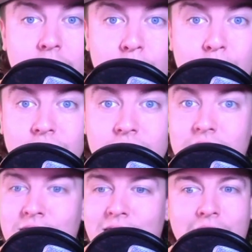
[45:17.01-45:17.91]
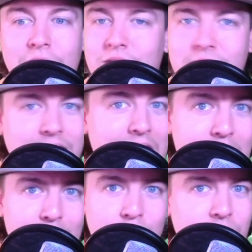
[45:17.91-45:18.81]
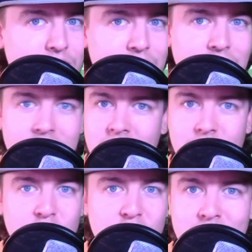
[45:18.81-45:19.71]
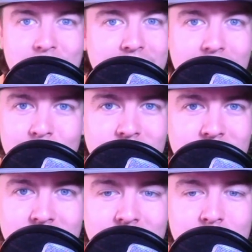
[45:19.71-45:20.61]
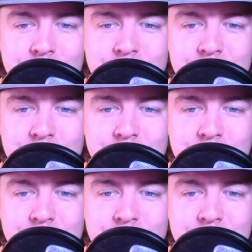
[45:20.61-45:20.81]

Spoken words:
worse. I don't think the Cowboys give away as many games as they did.